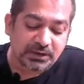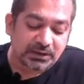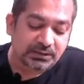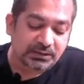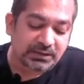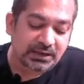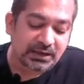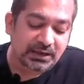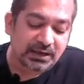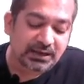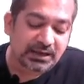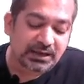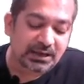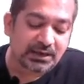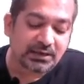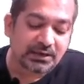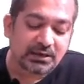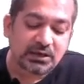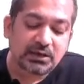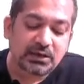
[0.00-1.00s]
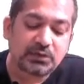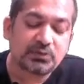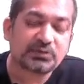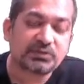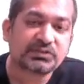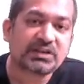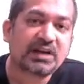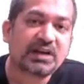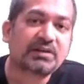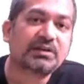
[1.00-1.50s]
then again you will
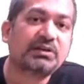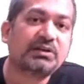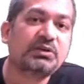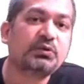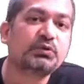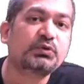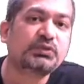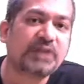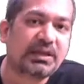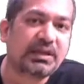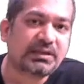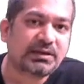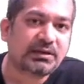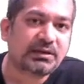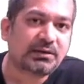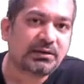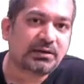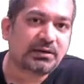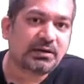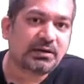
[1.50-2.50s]
start a new cycle